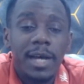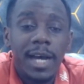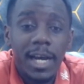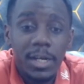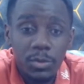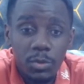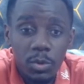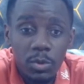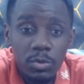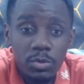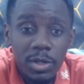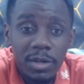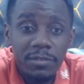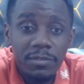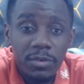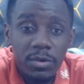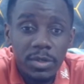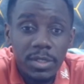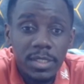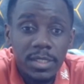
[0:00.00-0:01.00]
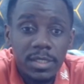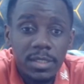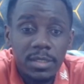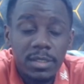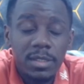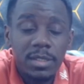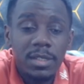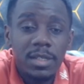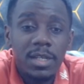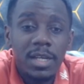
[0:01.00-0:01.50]
At Old Trafford,
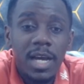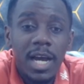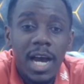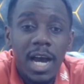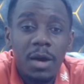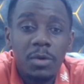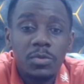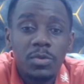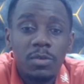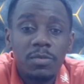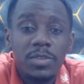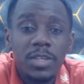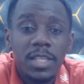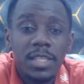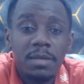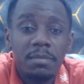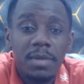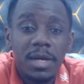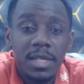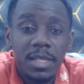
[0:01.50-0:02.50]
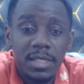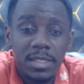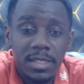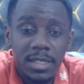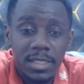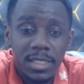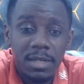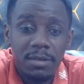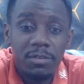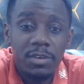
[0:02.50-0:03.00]
out of the other
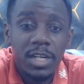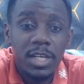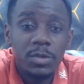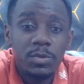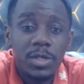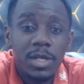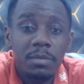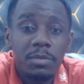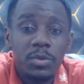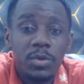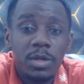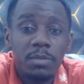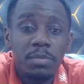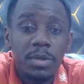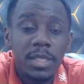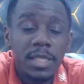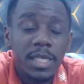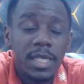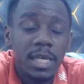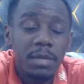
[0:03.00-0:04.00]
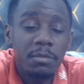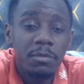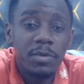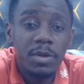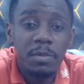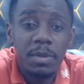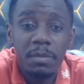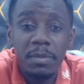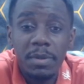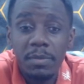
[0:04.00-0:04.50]
managers that are going to have to come through and play the game
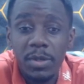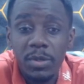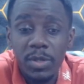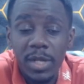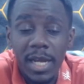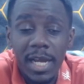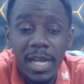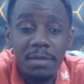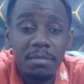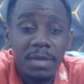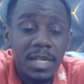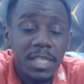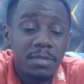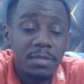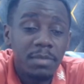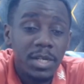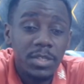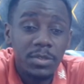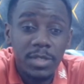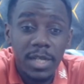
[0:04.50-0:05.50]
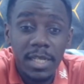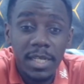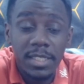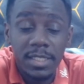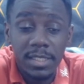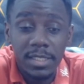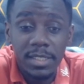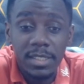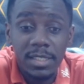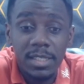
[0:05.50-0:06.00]
of WMU and manage Man
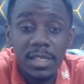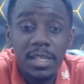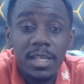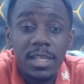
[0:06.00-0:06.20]
United,